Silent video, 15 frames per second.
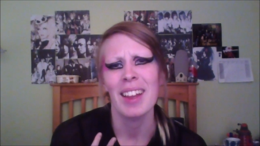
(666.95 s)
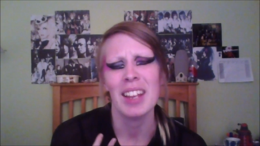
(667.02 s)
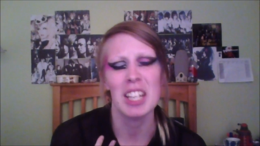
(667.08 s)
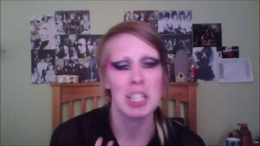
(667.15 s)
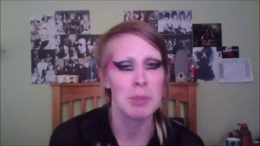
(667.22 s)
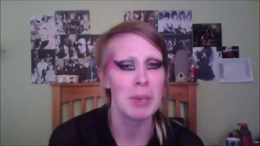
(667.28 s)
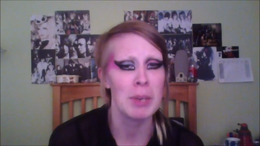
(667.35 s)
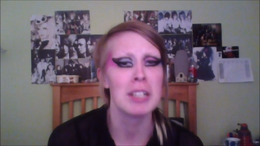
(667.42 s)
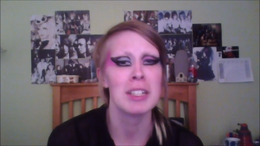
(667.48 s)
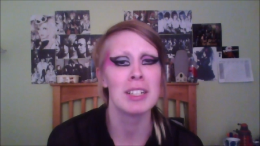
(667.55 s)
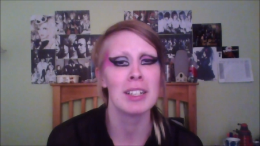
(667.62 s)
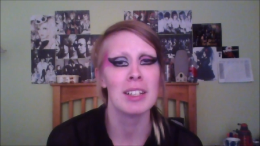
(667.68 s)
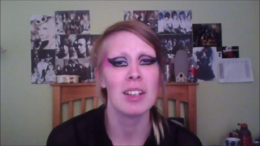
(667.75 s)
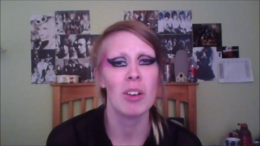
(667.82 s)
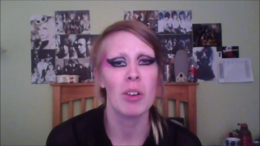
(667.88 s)

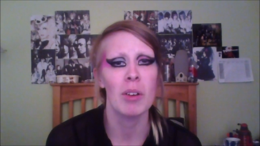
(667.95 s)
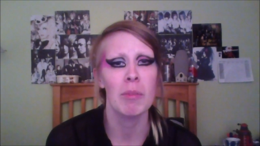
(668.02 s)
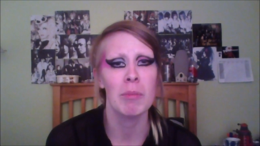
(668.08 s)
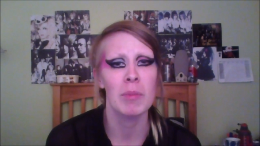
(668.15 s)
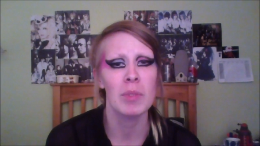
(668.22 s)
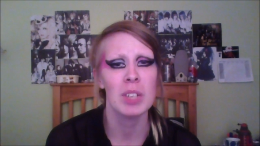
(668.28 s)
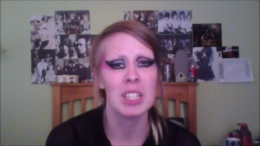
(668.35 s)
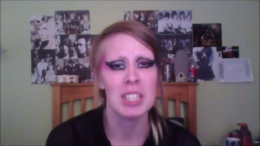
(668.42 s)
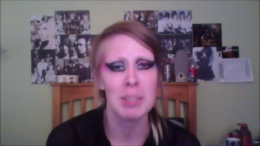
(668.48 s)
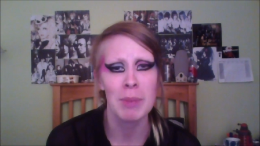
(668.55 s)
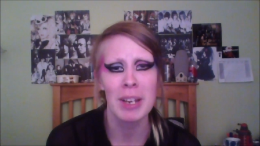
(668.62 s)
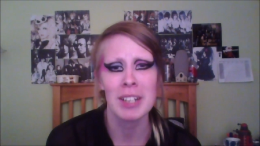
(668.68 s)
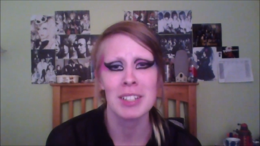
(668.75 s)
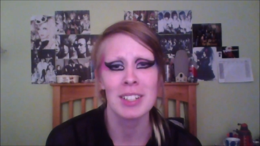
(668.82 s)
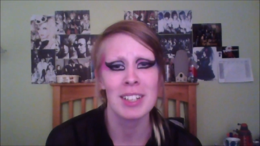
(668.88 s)

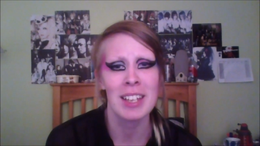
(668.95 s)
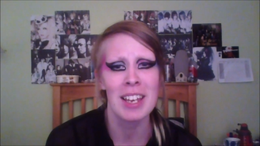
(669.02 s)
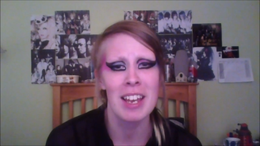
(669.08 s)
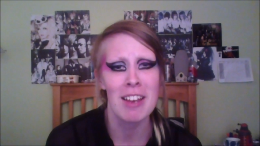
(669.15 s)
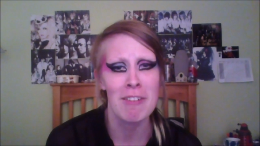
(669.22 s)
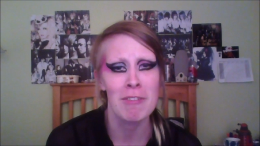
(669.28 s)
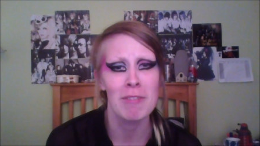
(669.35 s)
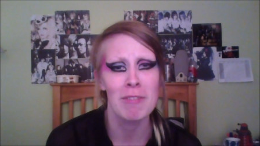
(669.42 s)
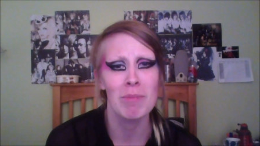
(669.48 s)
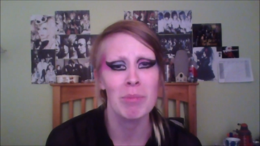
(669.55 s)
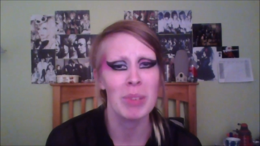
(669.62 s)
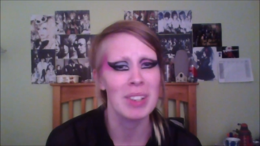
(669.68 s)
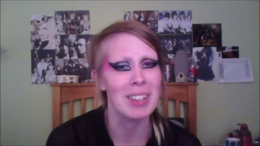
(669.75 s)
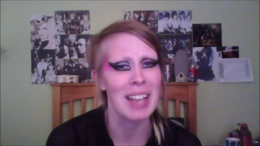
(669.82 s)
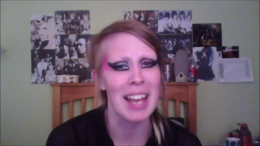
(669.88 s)
especially if,
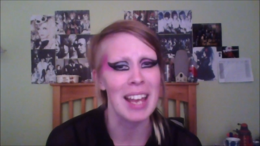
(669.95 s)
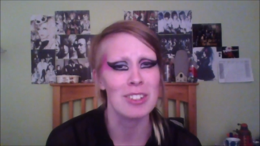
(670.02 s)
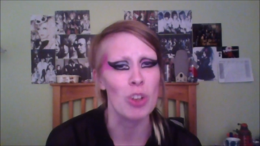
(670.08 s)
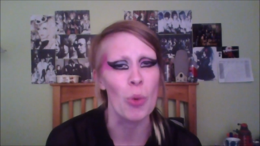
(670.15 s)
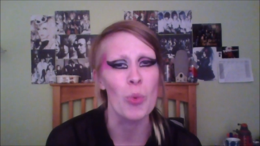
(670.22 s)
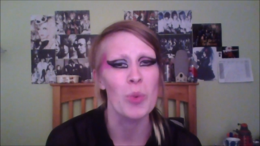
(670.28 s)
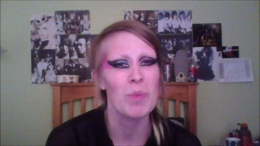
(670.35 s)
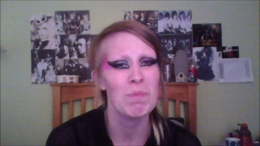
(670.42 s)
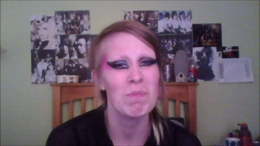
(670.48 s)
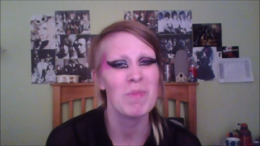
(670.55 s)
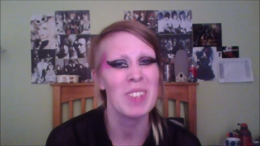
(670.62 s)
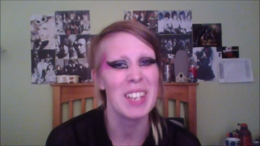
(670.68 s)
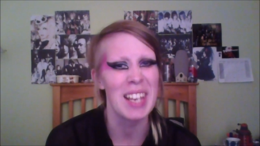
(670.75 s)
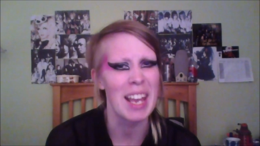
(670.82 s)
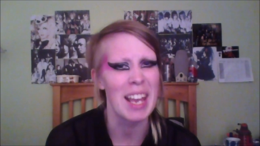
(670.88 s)
but like, don't
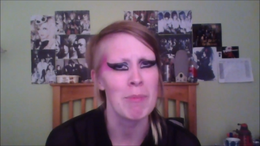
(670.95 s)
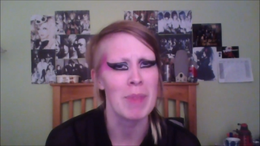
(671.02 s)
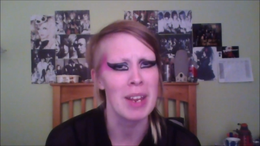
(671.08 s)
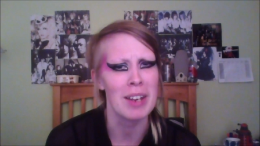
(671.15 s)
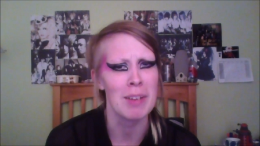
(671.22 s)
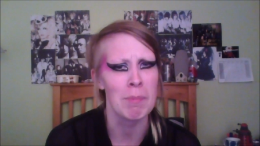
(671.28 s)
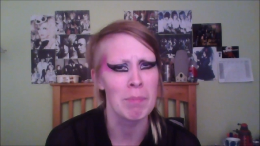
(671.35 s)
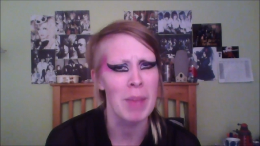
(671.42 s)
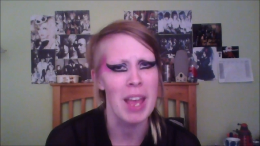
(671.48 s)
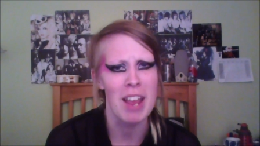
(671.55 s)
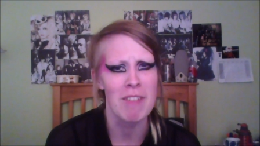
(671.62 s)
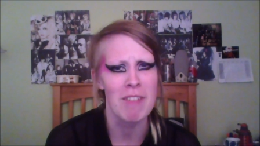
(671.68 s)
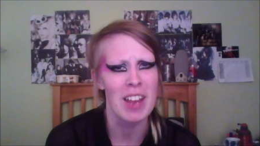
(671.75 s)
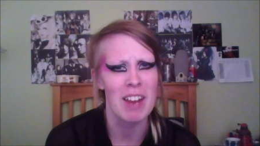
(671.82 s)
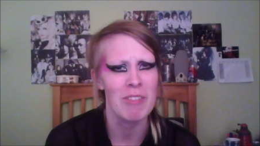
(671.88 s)
get me to
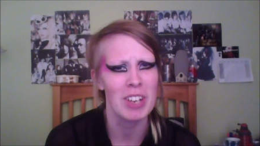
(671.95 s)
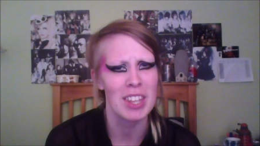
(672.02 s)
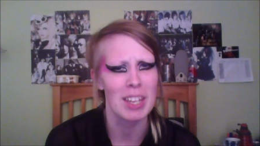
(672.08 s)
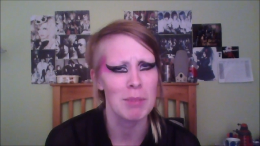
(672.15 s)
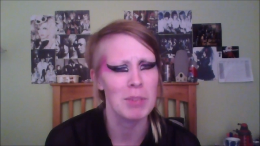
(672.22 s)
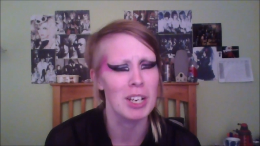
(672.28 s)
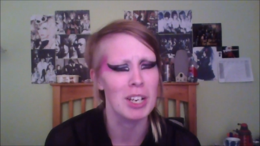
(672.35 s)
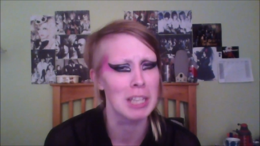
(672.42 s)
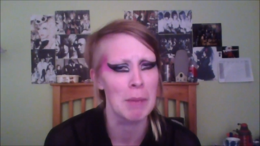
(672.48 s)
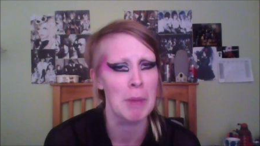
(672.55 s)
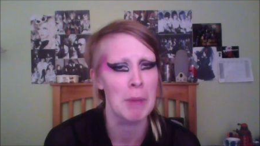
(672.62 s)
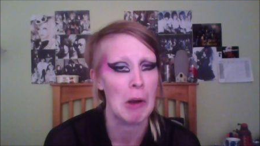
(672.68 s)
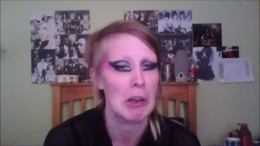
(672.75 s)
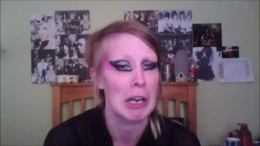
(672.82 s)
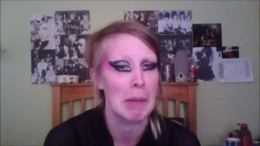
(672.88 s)
pay for everything, because I'm
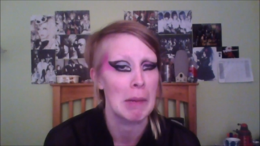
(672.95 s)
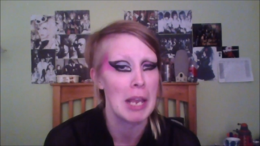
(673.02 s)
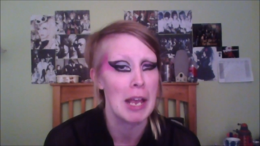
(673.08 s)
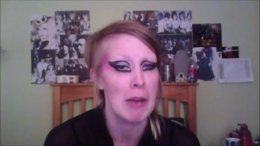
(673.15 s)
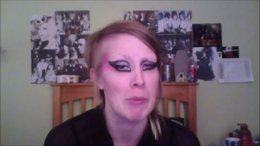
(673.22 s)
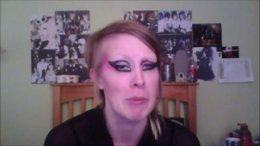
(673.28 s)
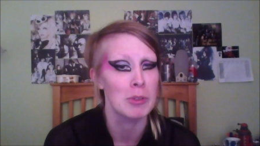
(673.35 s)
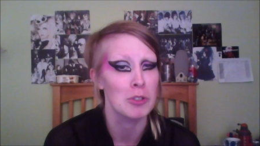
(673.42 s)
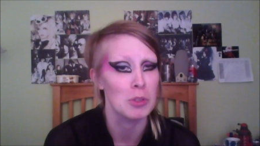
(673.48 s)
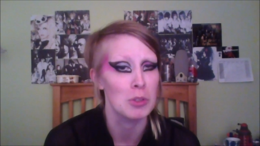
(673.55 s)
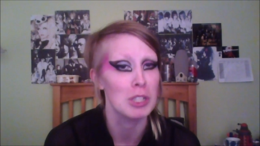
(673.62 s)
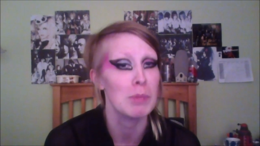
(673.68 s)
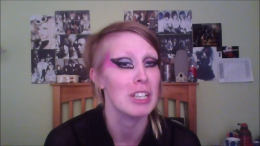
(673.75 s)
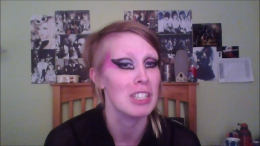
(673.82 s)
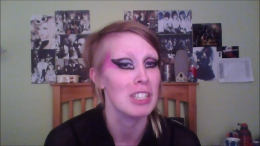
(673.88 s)
not gonna be able to,
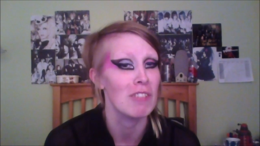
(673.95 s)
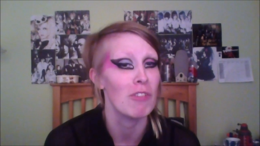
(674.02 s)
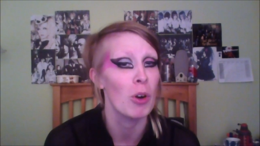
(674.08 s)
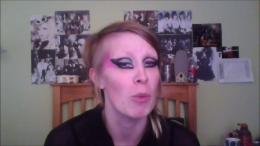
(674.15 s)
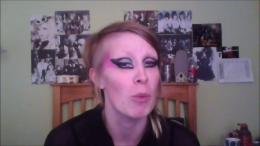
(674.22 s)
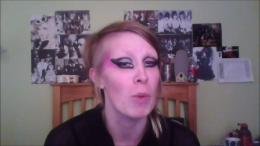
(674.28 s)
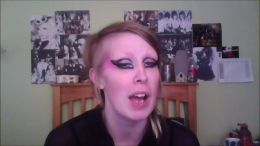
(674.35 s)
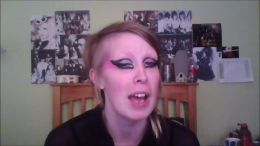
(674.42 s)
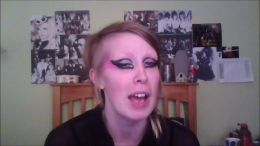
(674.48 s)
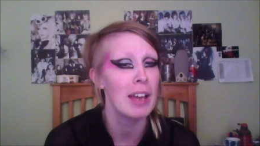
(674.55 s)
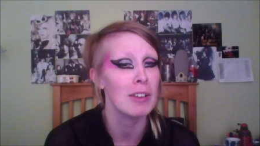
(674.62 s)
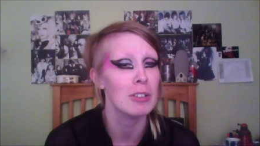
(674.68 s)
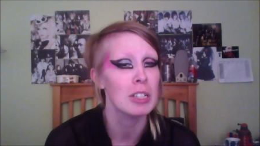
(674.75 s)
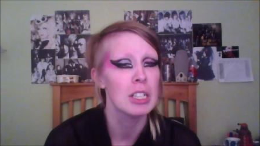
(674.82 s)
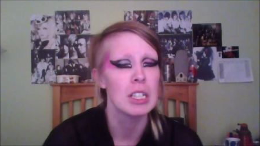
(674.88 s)
especially for a
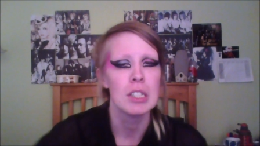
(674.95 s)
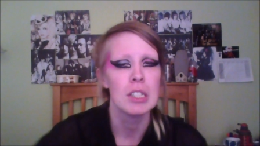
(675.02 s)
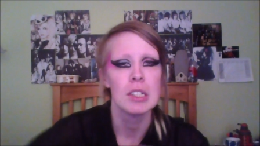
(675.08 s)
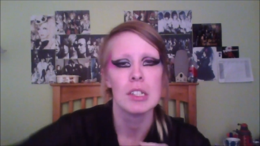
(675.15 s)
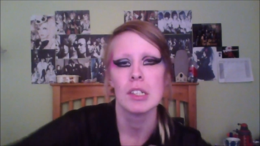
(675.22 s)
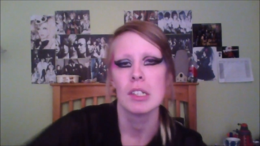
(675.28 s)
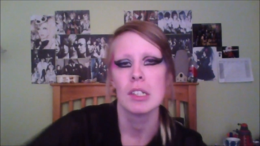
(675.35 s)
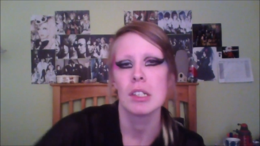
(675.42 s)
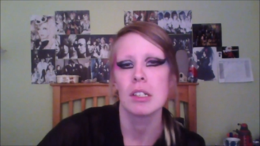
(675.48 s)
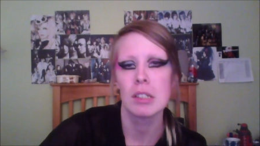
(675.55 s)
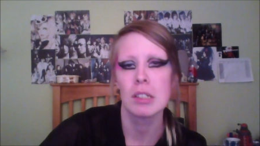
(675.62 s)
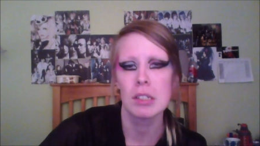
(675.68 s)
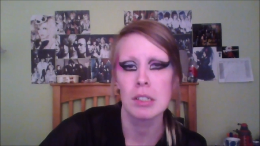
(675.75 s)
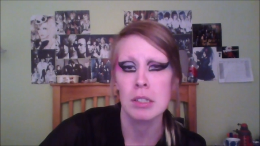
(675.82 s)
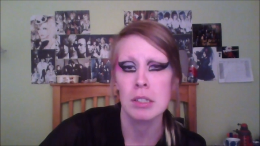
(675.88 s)
while.
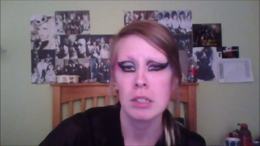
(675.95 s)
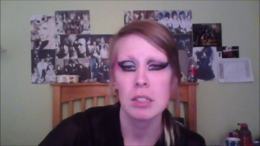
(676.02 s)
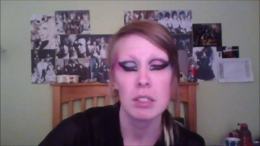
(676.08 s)
Ugh.